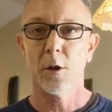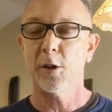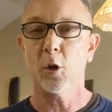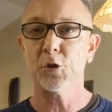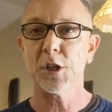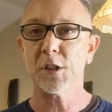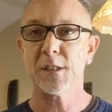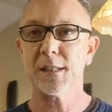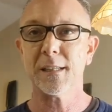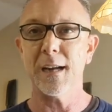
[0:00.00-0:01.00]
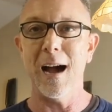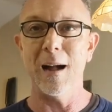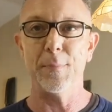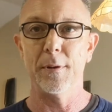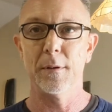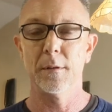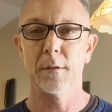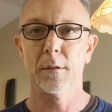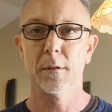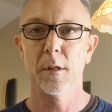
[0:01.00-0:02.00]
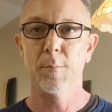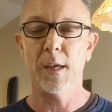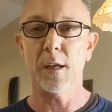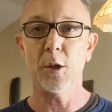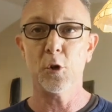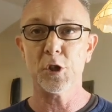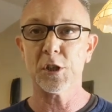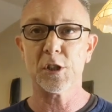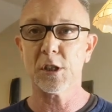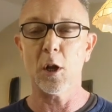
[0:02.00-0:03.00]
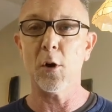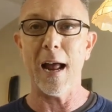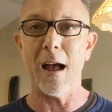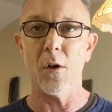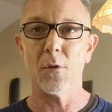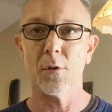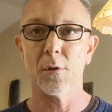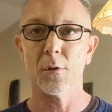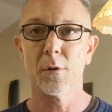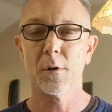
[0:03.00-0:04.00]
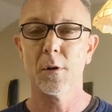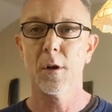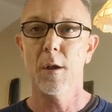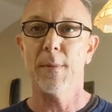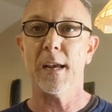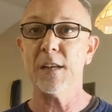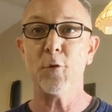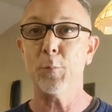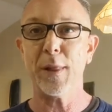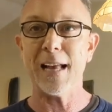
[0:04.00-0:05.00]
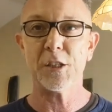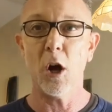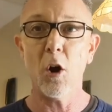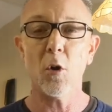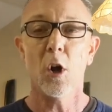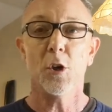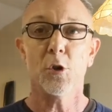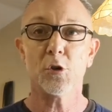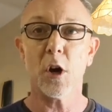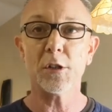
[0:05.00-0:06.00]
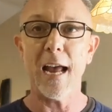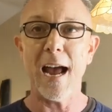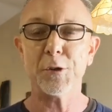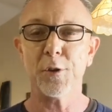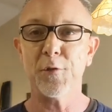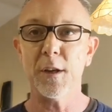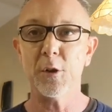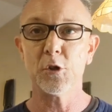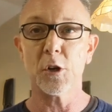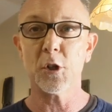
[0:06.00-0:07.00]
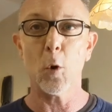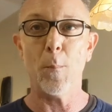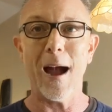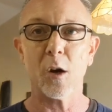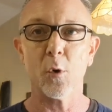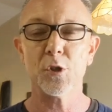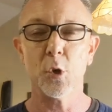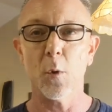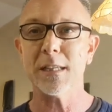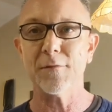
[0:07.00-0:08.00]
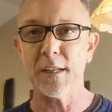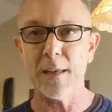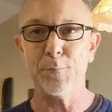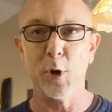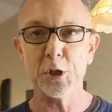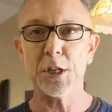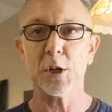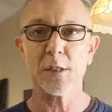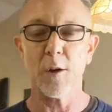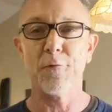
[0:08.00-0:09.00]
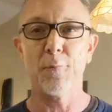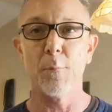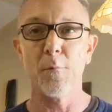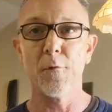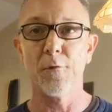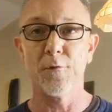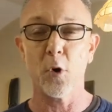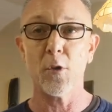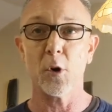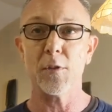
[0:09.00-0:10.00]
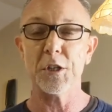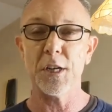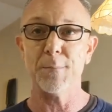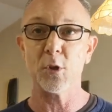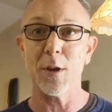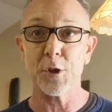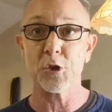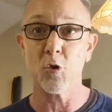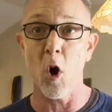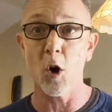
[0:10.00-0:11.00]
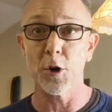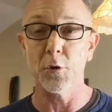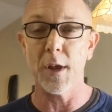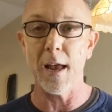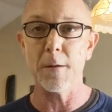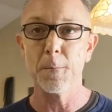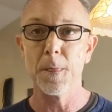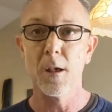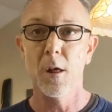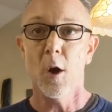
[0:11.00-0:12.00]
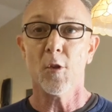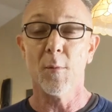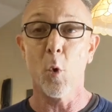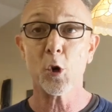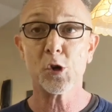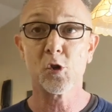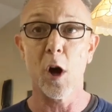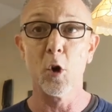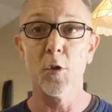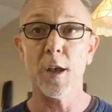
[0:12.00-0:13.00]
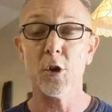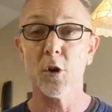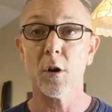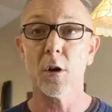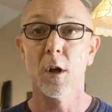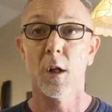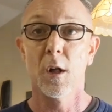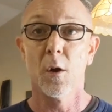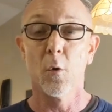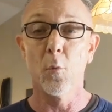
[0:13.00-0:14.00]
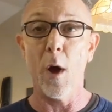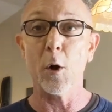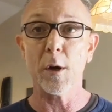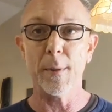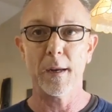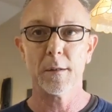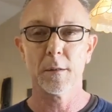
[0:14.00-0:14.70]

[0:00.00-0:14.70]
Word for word: You don't just stop. Because you don't just slow down. Because if you plateau, you start to atrophy. start to go backwards. You always have to keep pushing yourself further in the gym. So the stronger you get, the more struggle that you're welcoming.